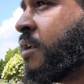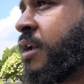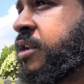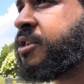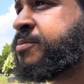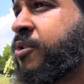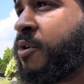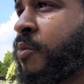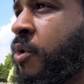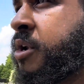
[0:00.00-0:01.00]
and the spirit
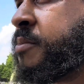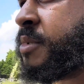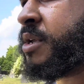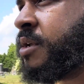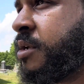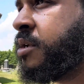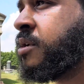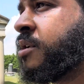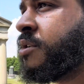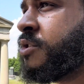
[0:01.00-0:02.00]
wanted me
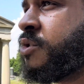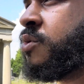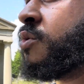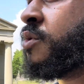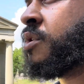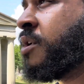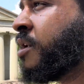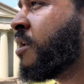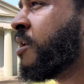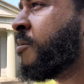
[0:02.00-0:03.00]
to
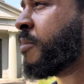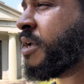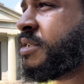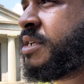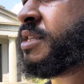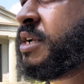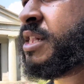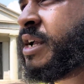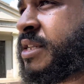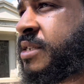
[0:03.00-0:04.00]
basically
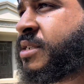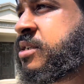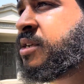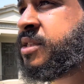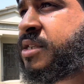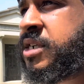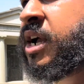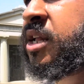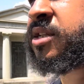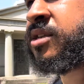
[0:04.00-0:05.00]
cleanse the child.